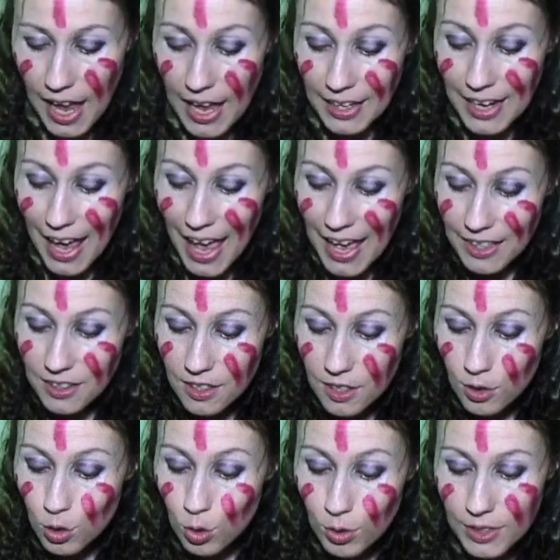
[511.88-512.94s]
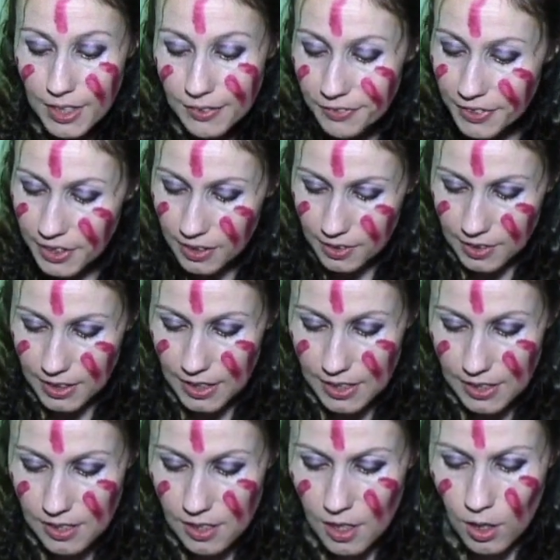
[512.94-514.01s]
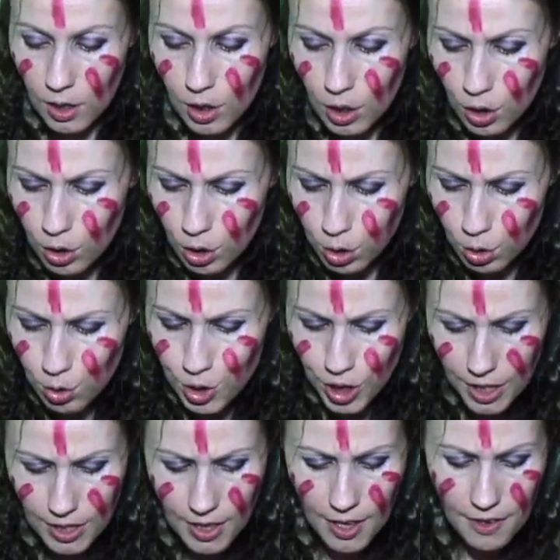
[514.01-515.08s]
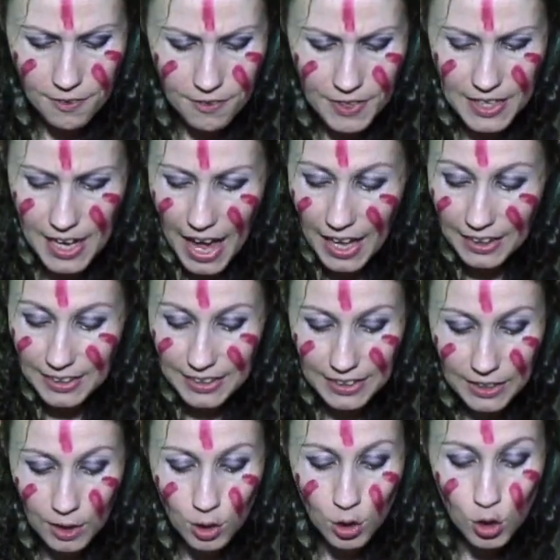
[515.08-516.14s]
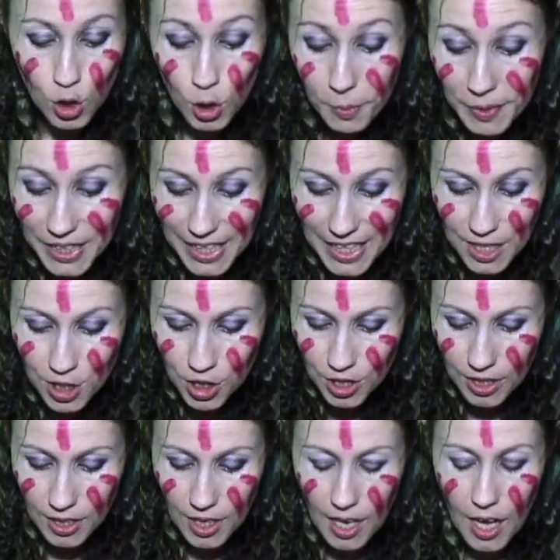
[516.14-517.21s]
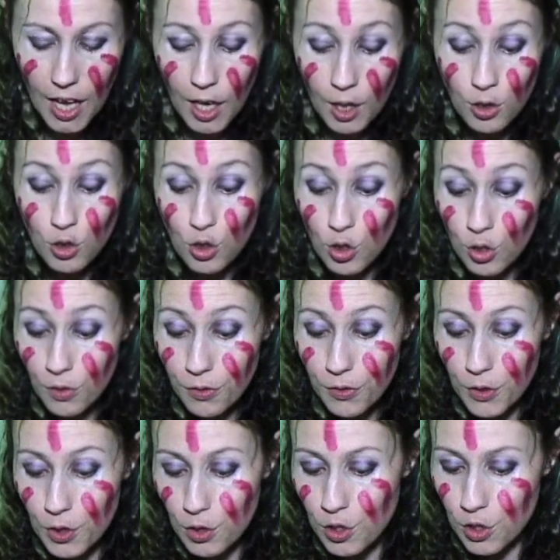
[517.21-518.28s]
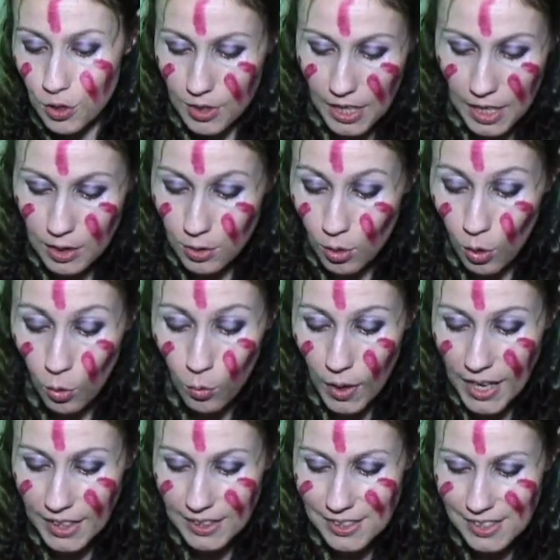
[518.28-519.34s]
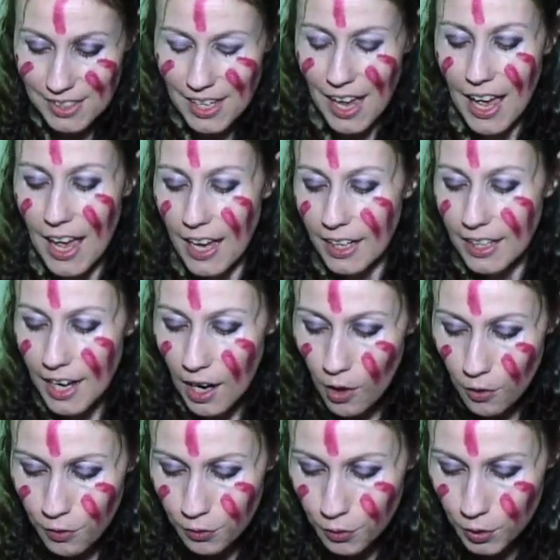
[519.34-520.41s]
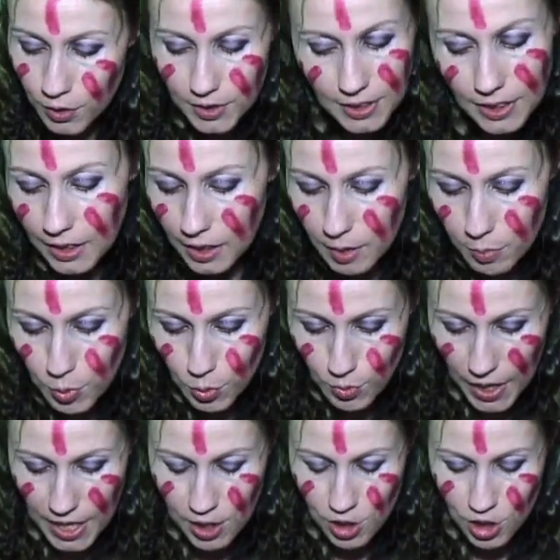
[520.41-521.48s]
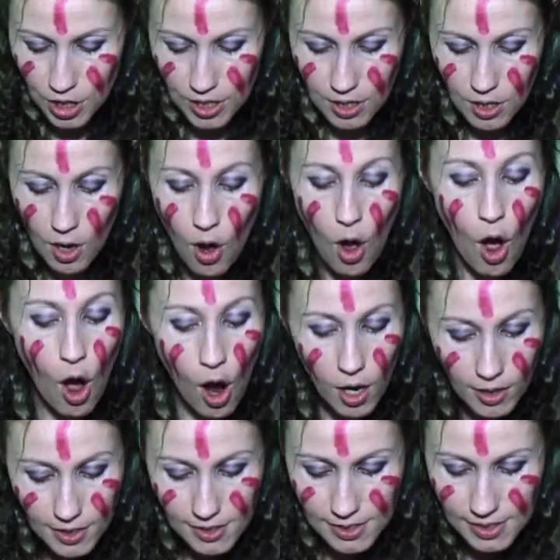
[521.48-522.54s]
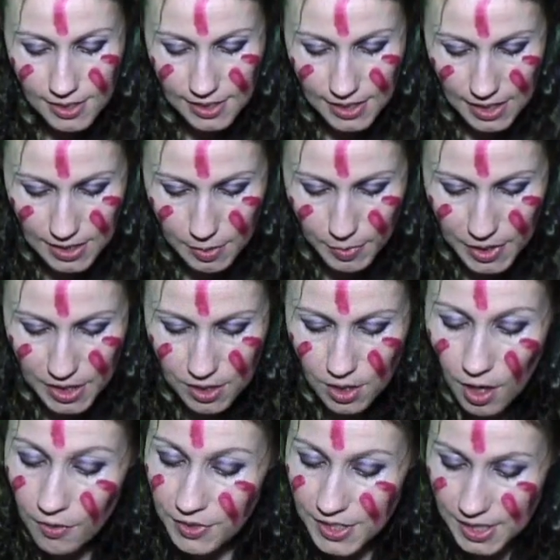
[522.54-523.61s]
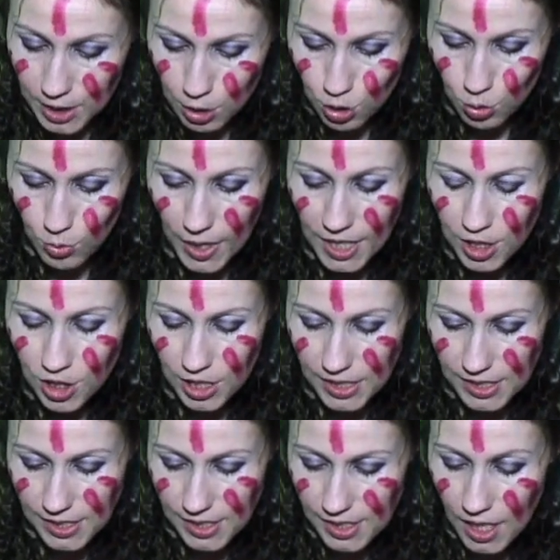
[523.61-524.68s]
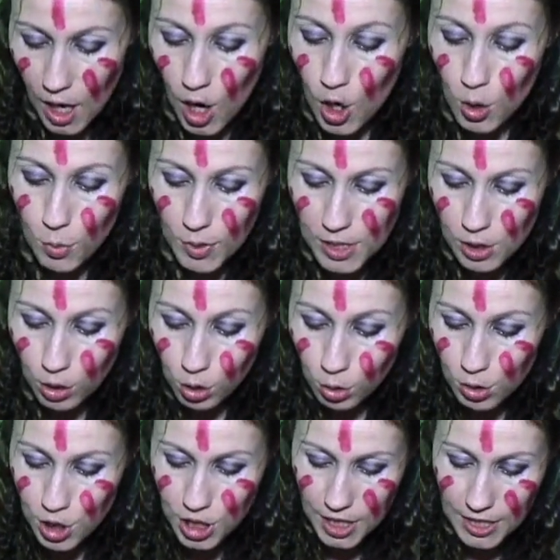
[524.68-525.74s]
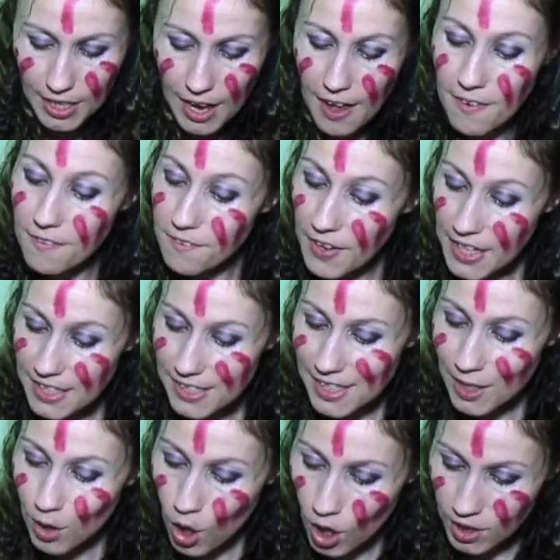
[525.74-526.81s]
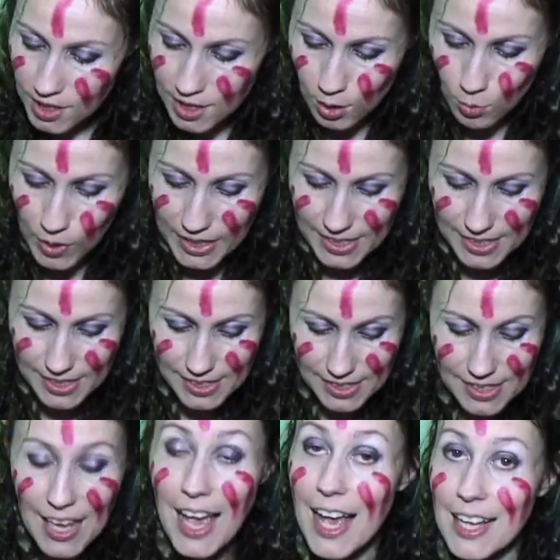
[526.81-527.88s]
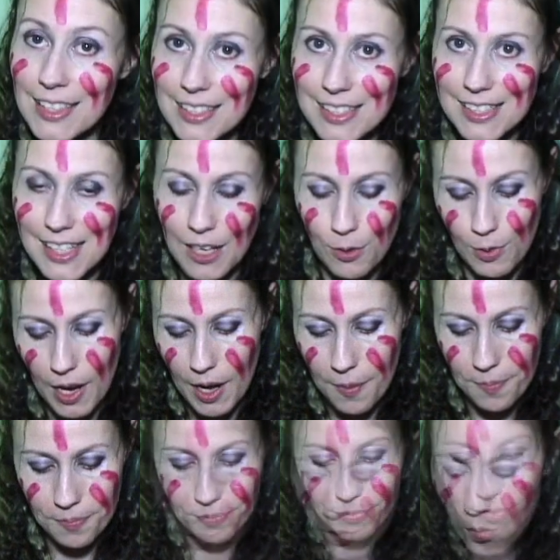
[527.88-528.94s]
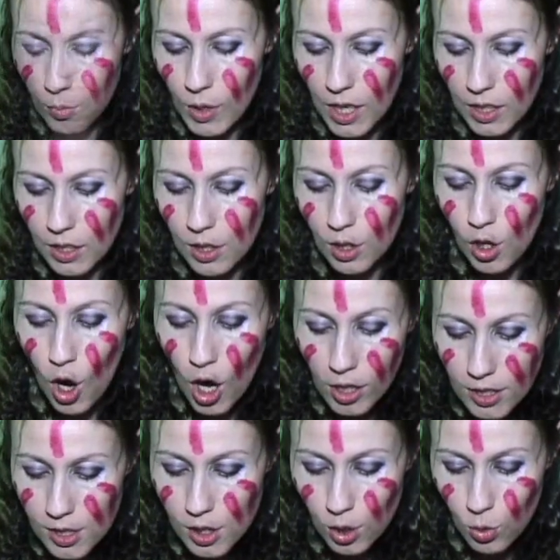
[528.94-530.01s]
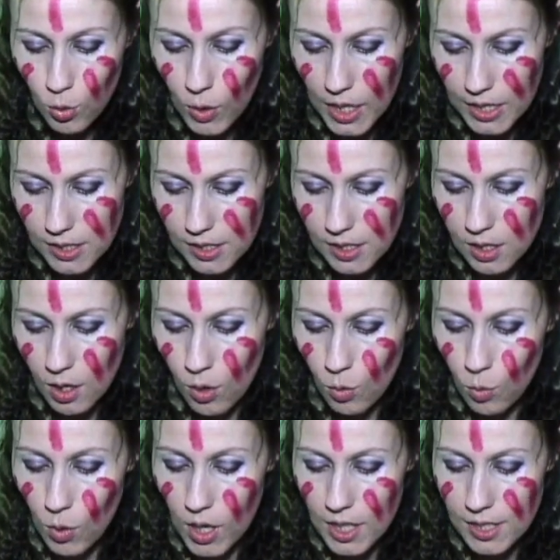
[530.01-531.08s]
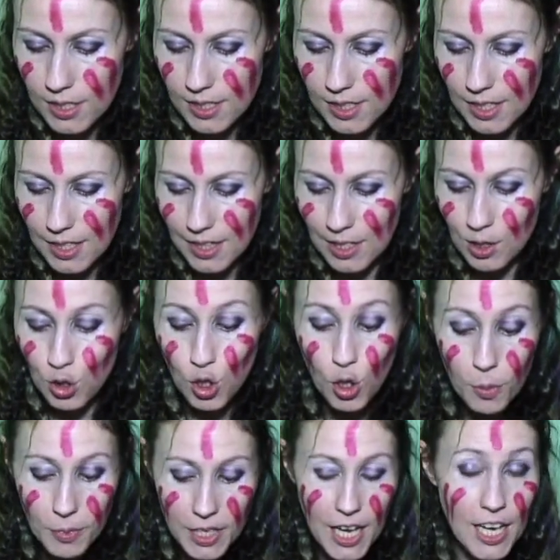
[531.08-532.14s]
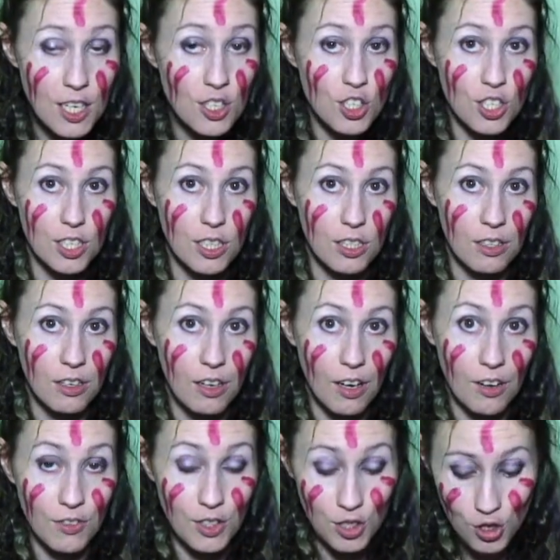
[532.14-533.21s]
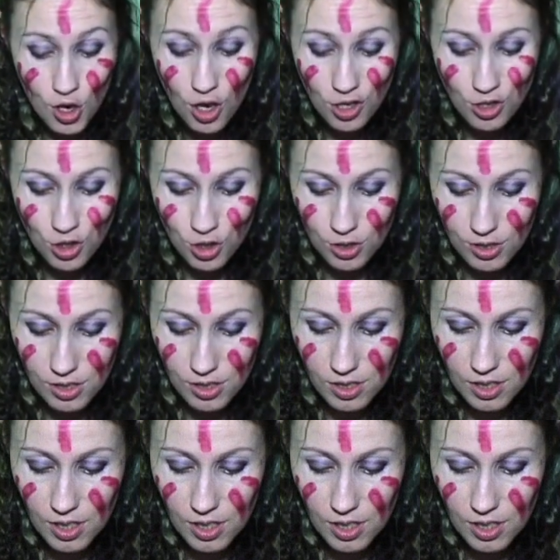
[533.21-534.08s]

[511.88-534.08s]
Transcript: an end to difficulties, conclusion, finale, termination, a new future that awaits, careful deliberation, honest assessments of situations, resolution, facing consequences, etc. Well, the consequence was the termination of the chargers,